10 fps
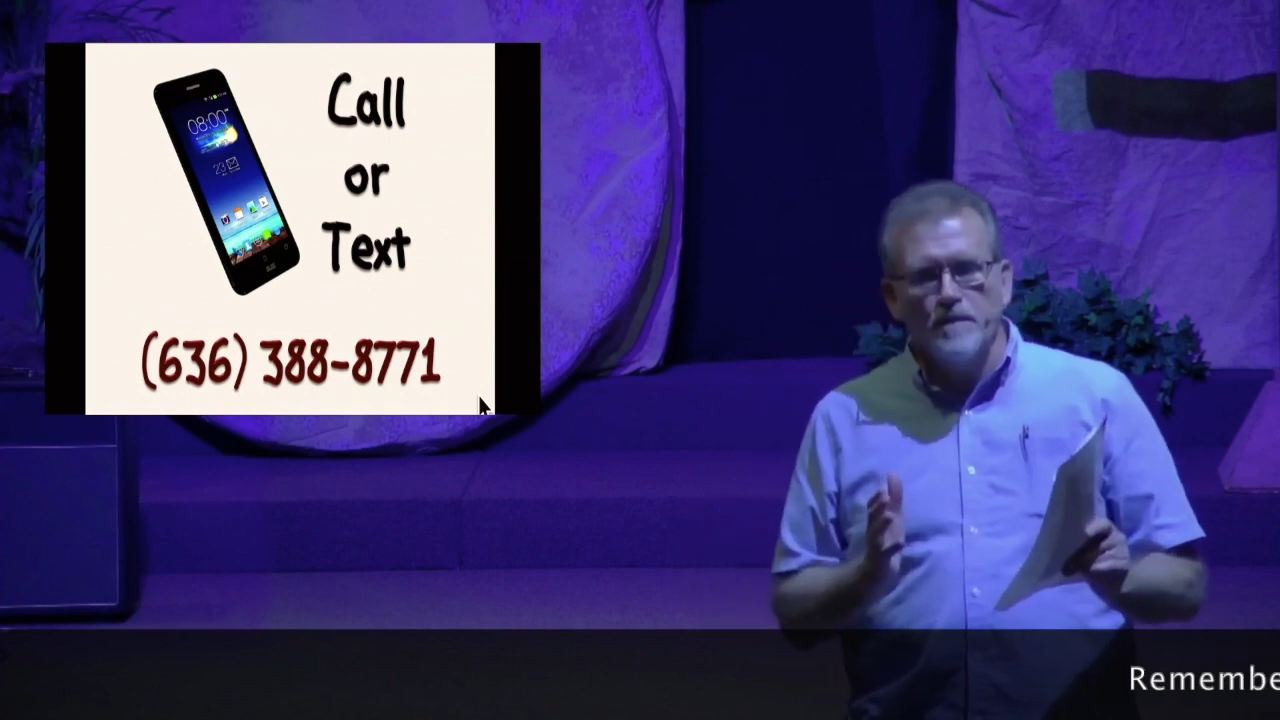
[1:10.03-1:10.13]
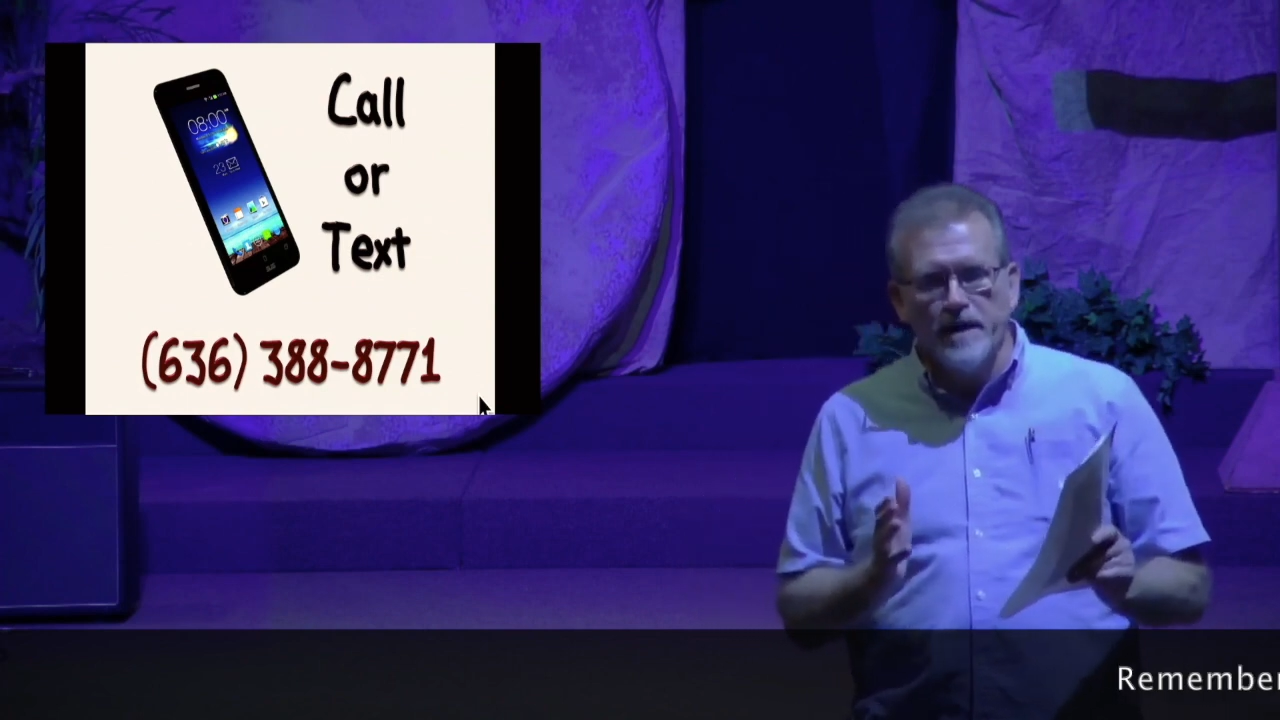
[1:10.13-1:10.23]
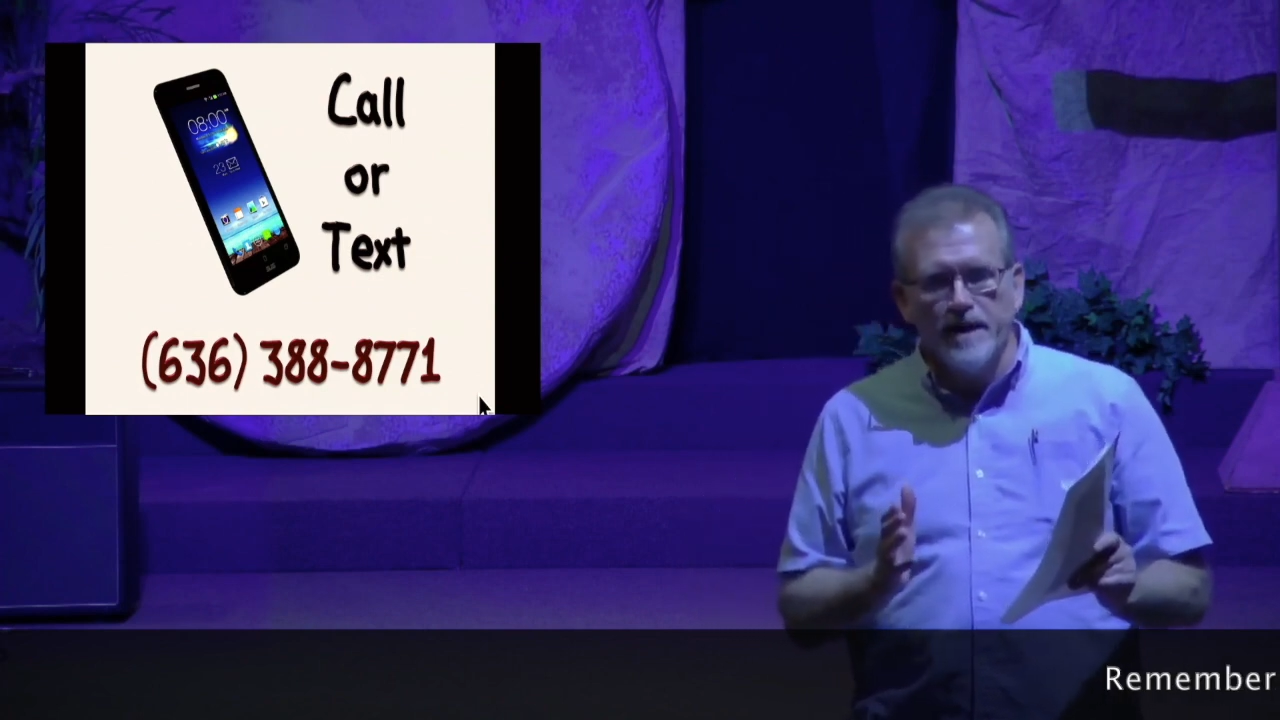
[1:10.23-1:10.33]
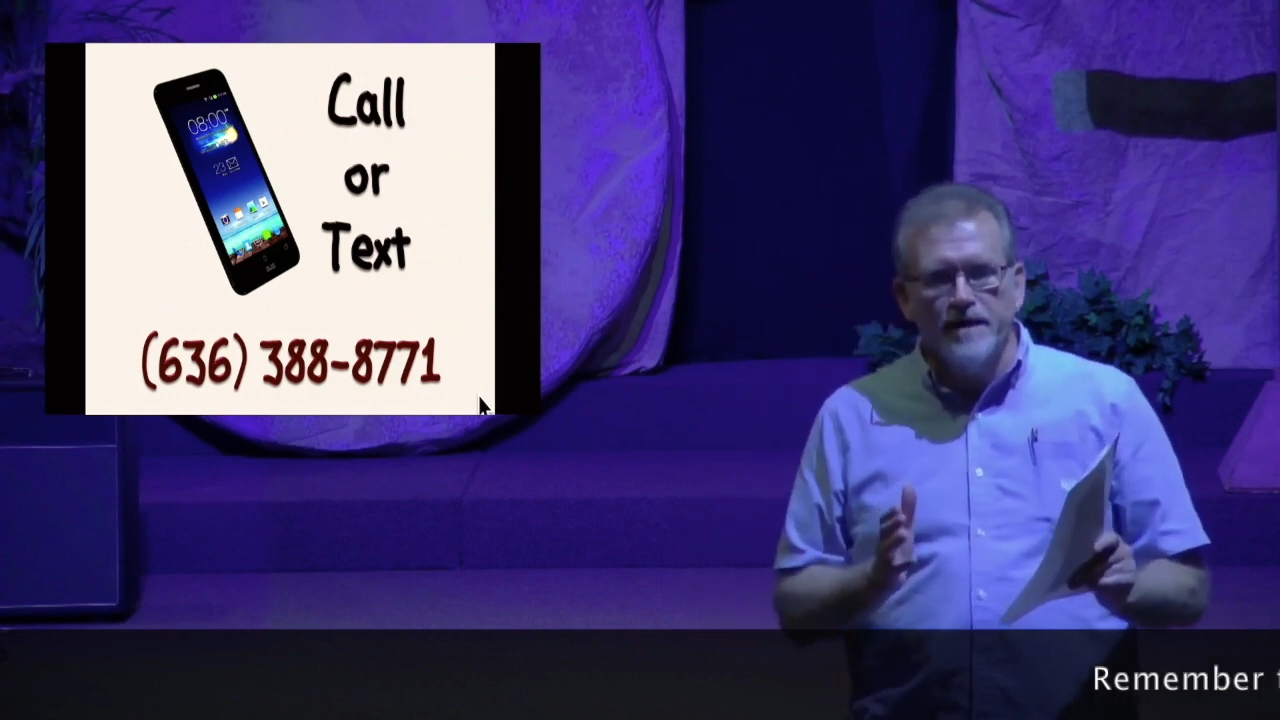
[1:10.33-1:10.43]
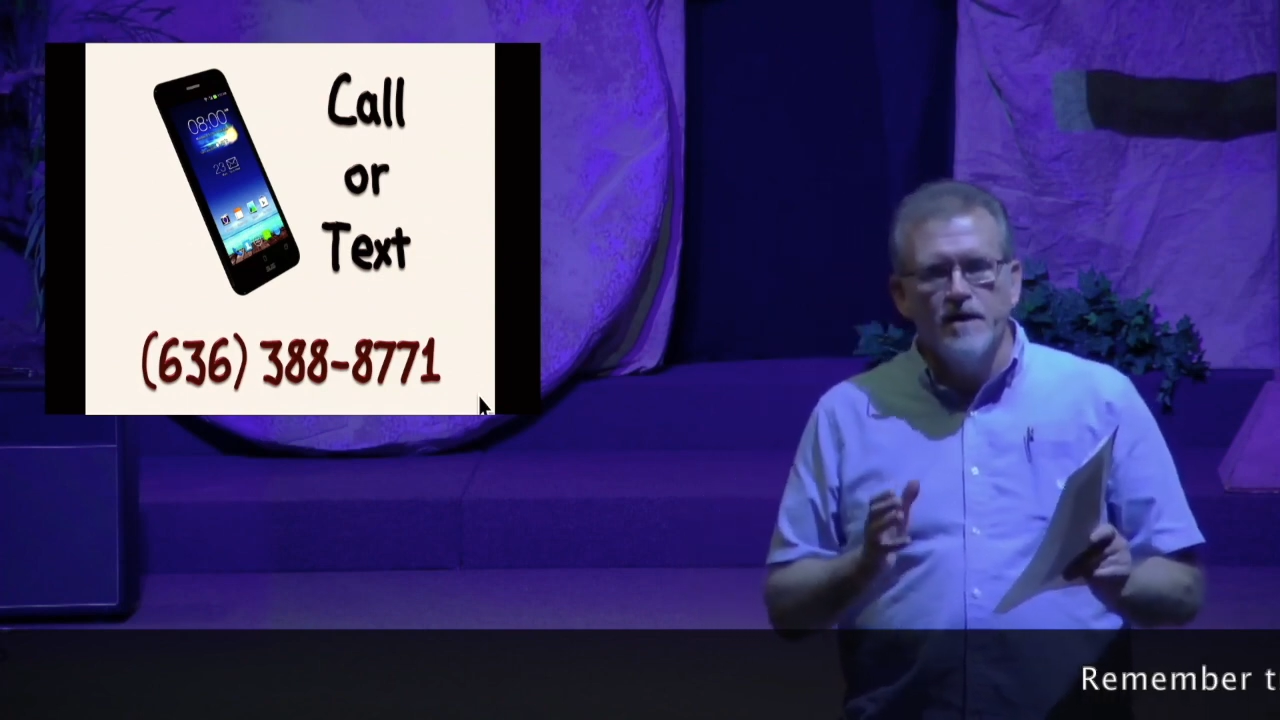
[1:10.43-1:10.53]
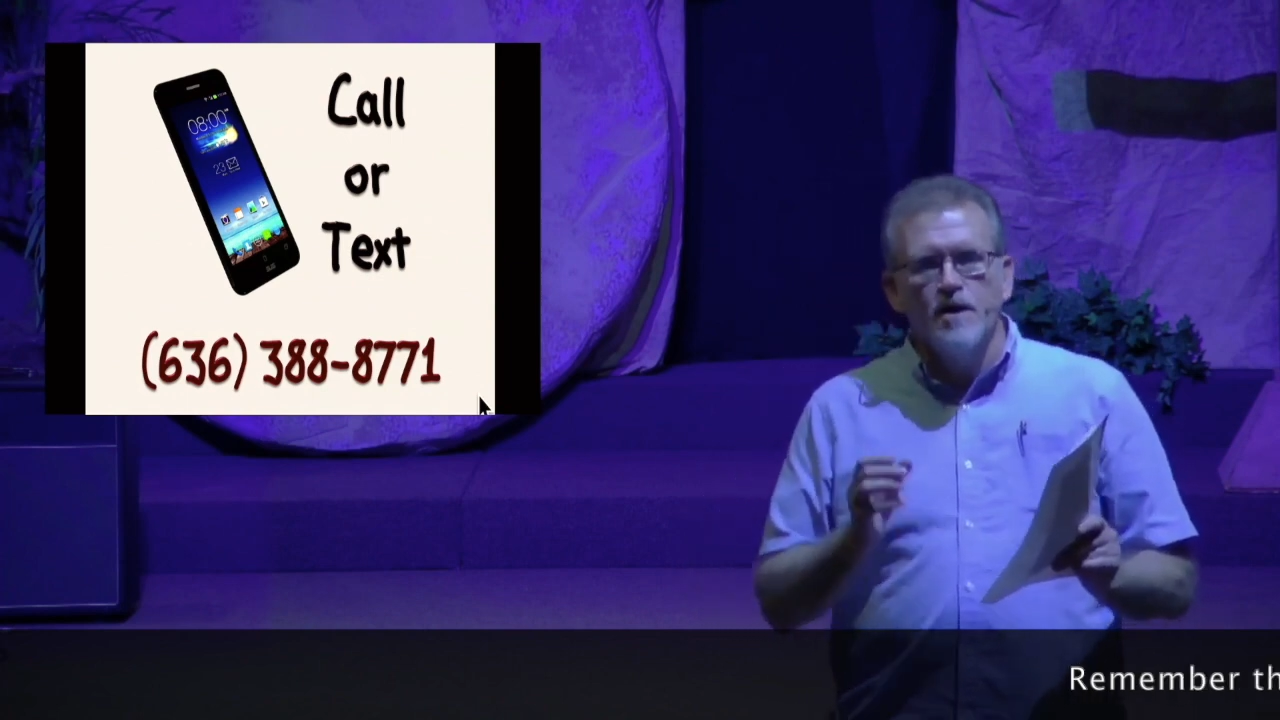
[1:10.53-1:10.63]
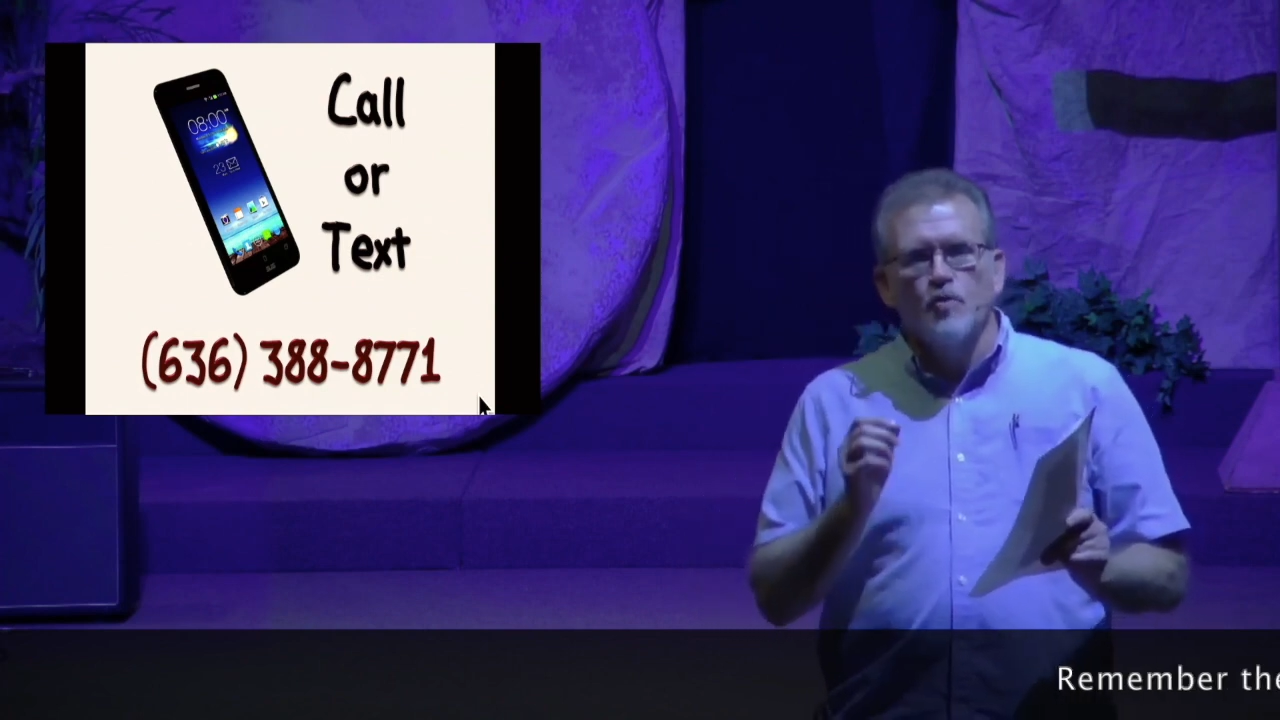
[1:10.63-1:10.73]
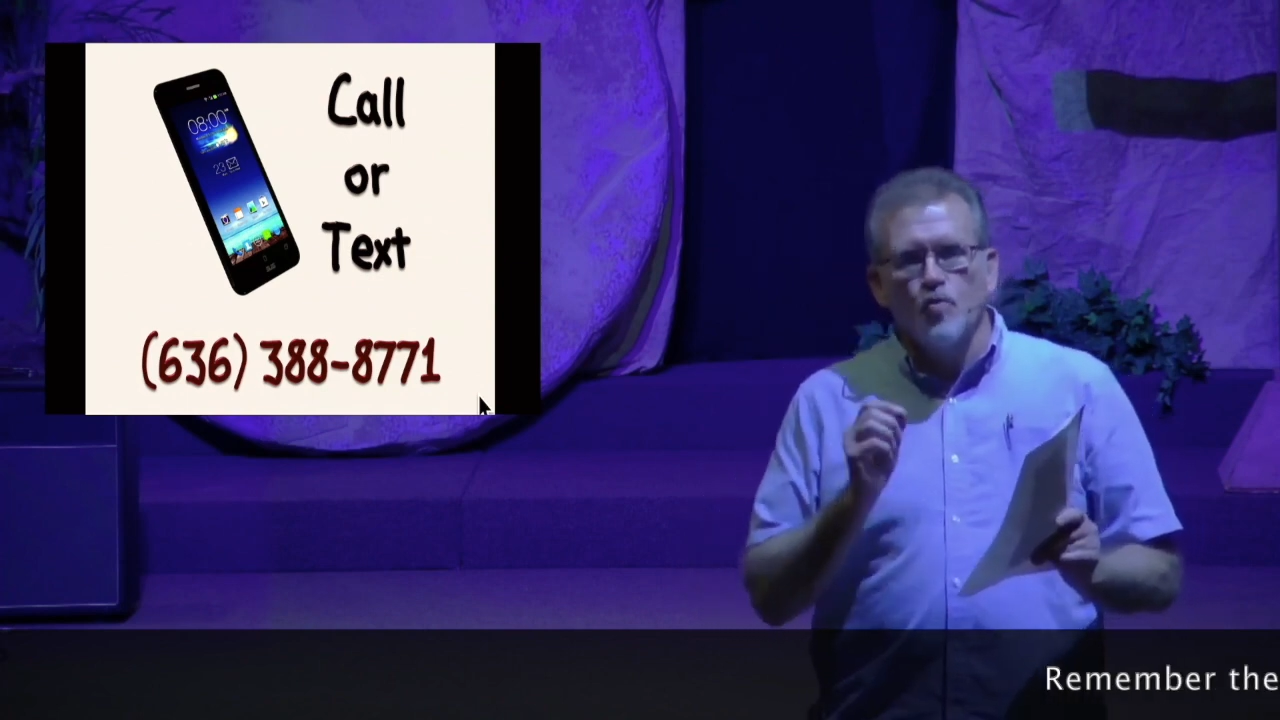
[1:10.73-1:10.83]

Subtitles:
a pen,